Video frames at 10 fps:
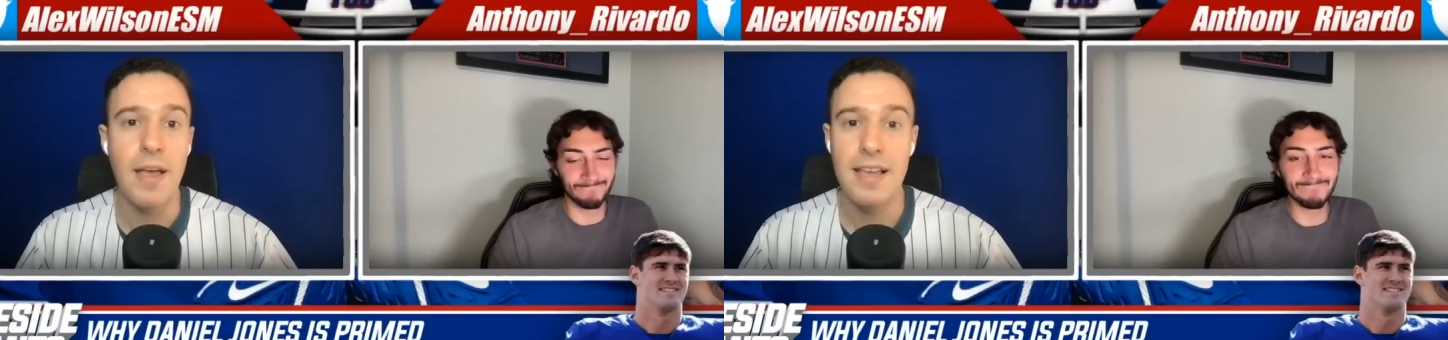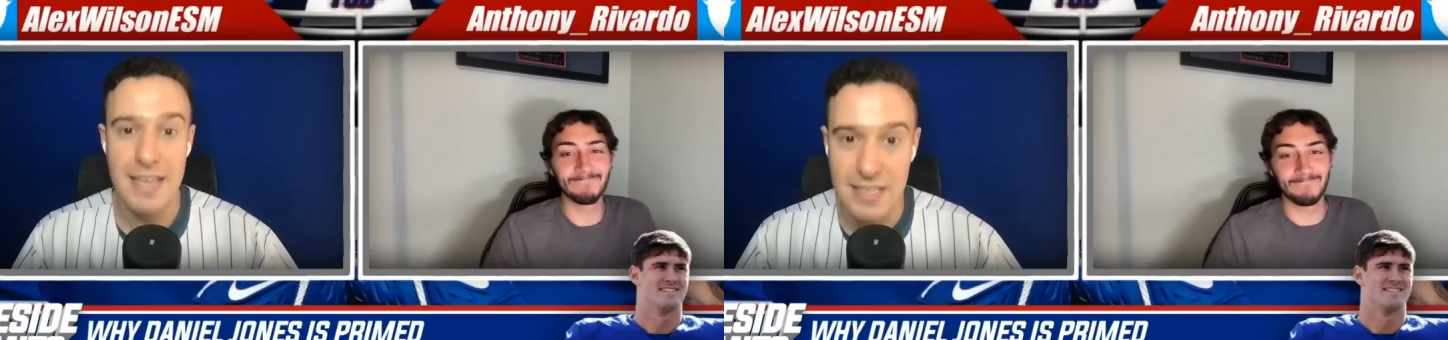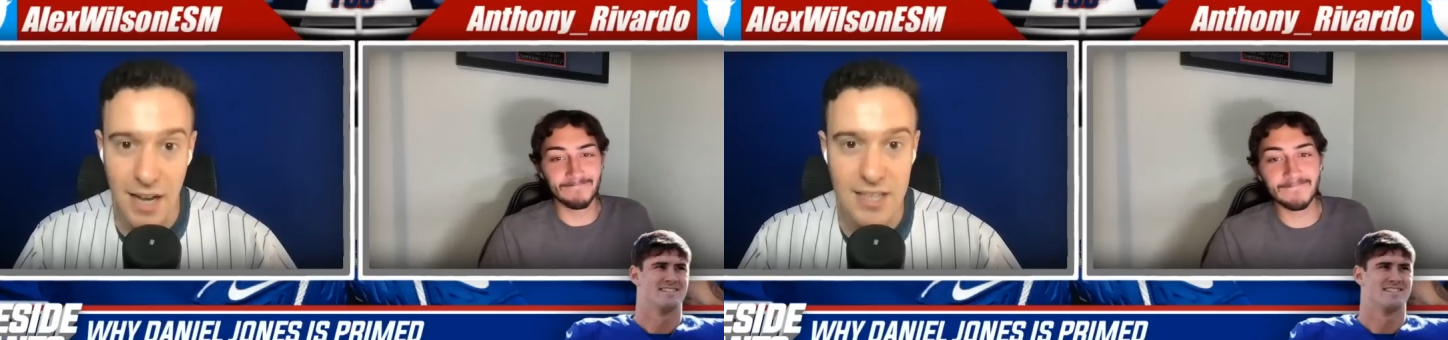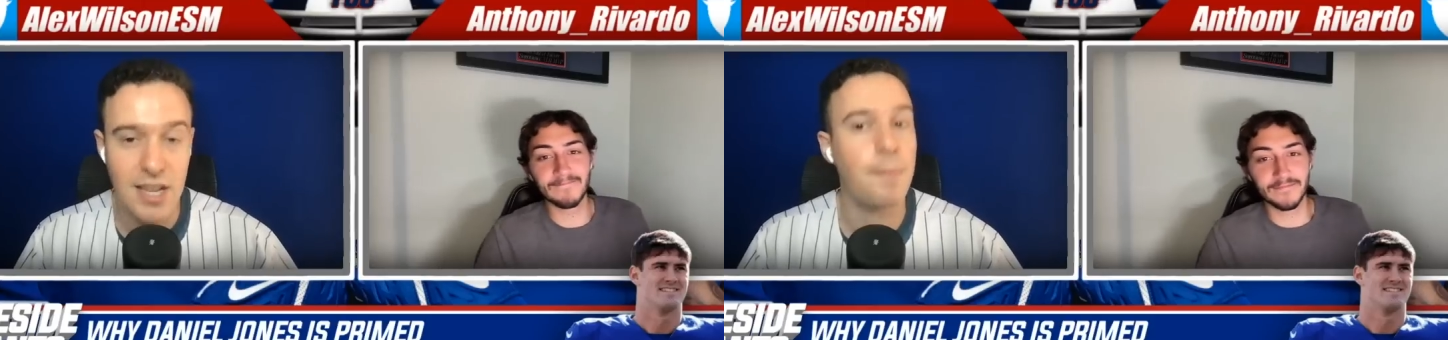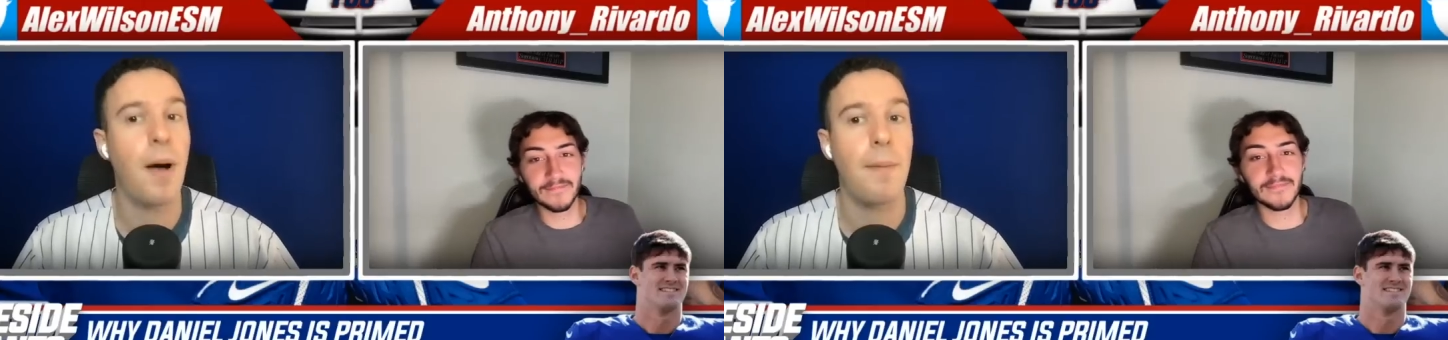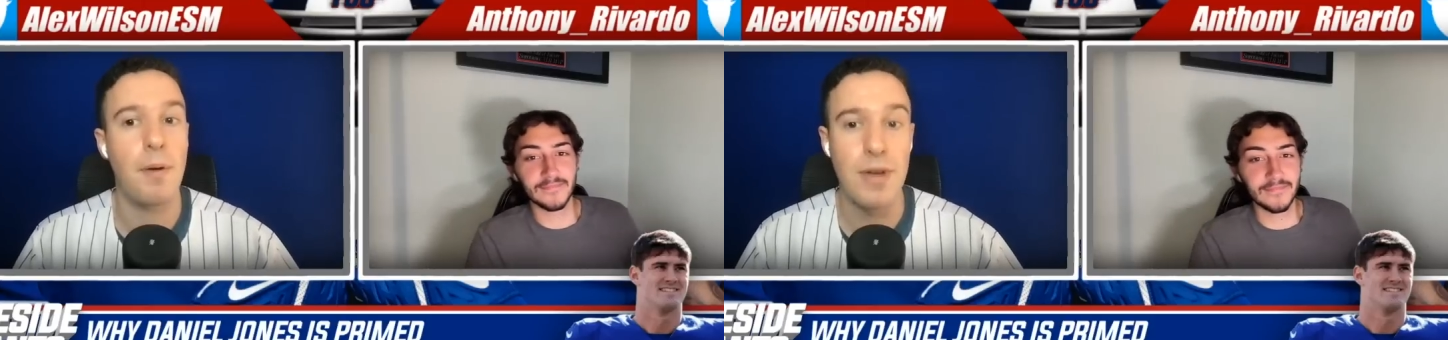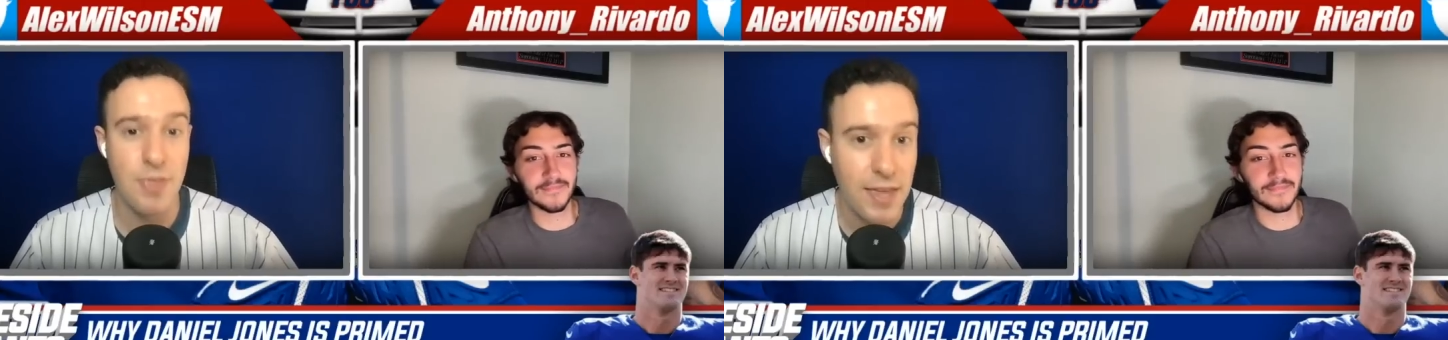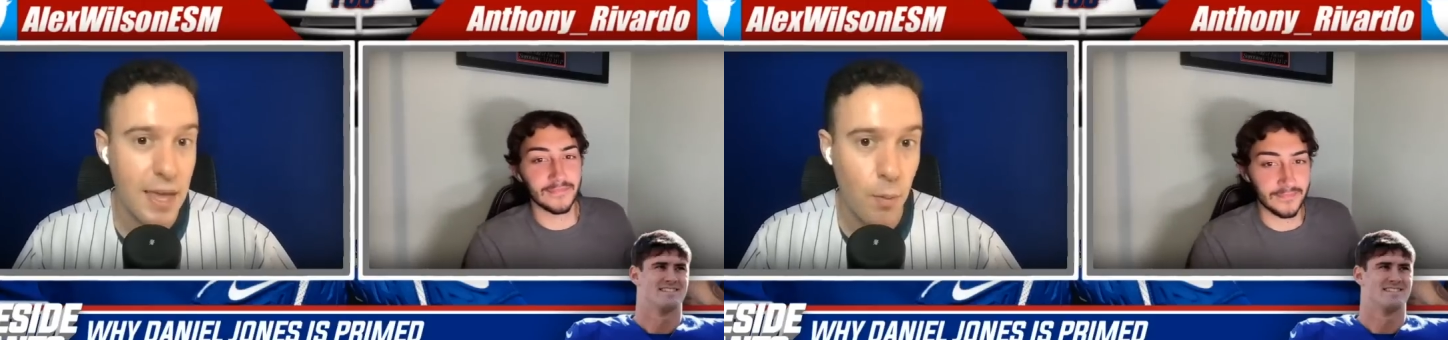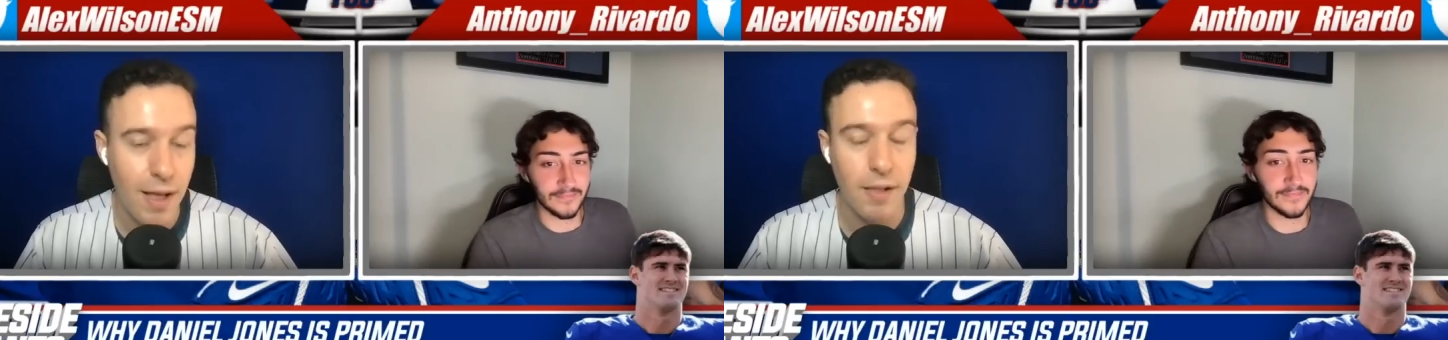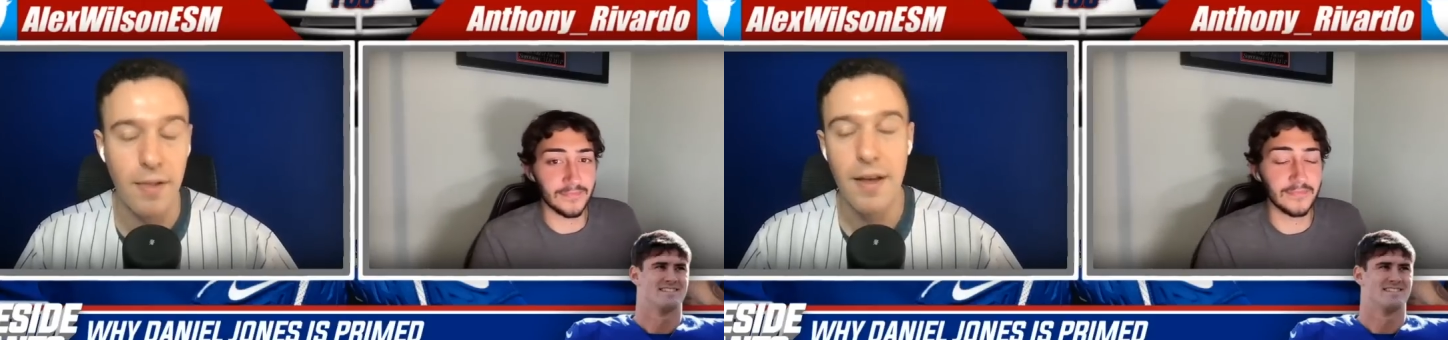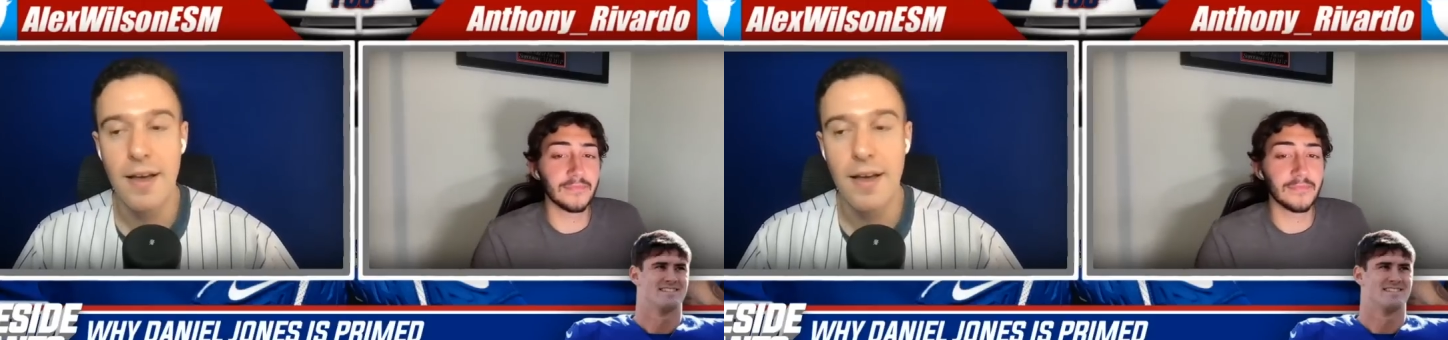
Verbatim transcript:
Speaker 1: He's got to step up, and we think he will.